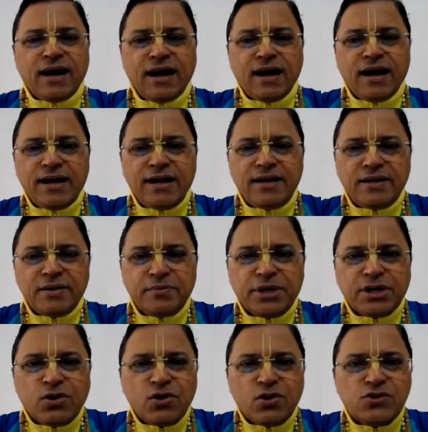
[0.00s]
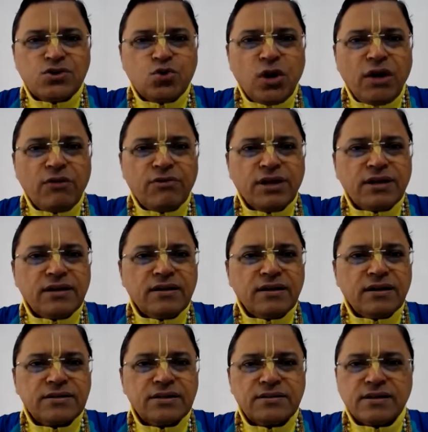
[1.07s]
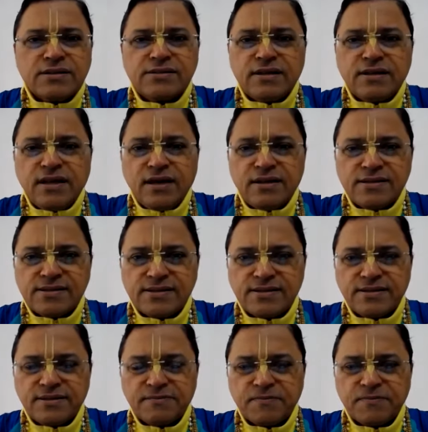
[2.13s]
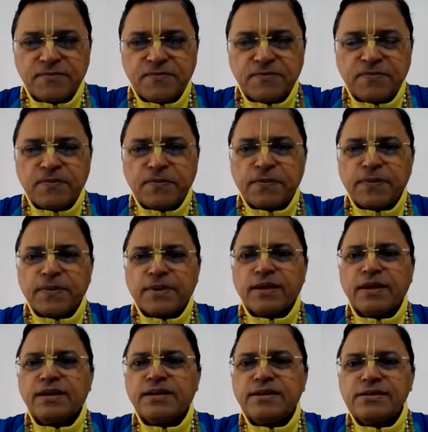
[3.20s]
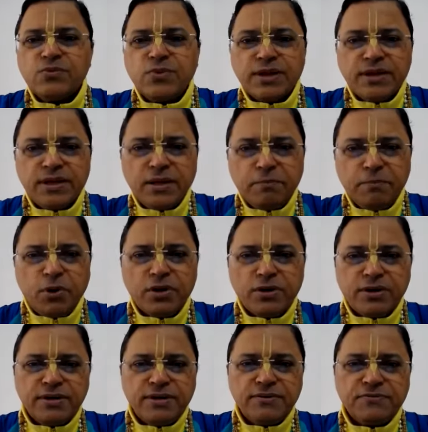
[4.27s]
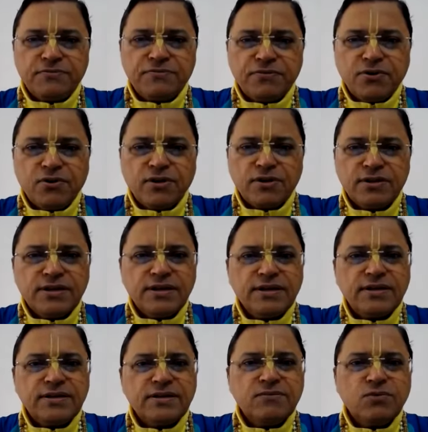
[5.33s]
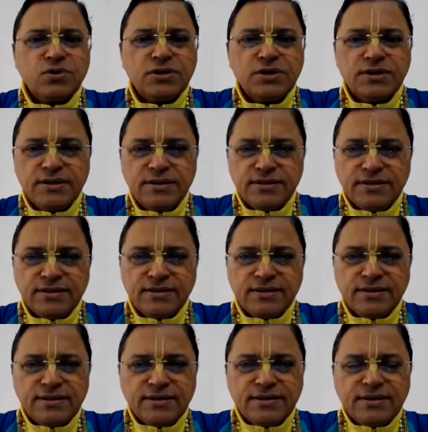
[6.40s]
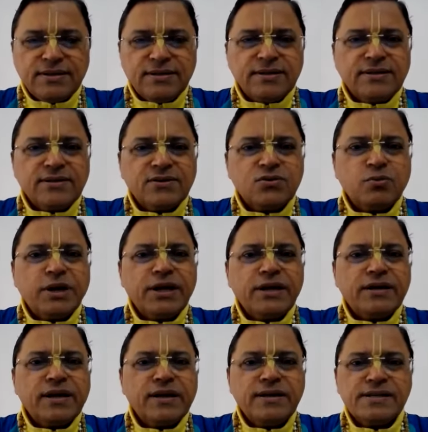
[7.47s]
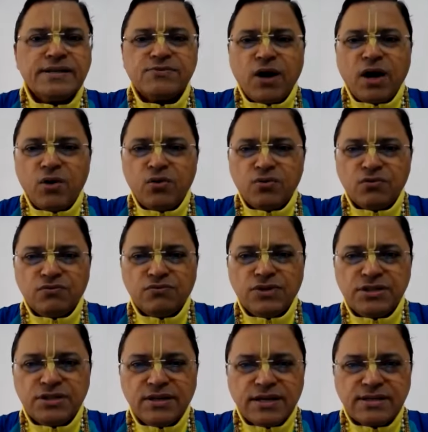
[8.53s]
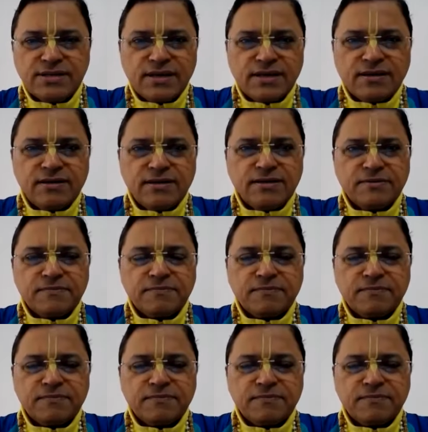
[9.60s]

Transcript: And because you have taken Kshetra Sannyas, it is very important for the devotee to maintain his vow which he has taken.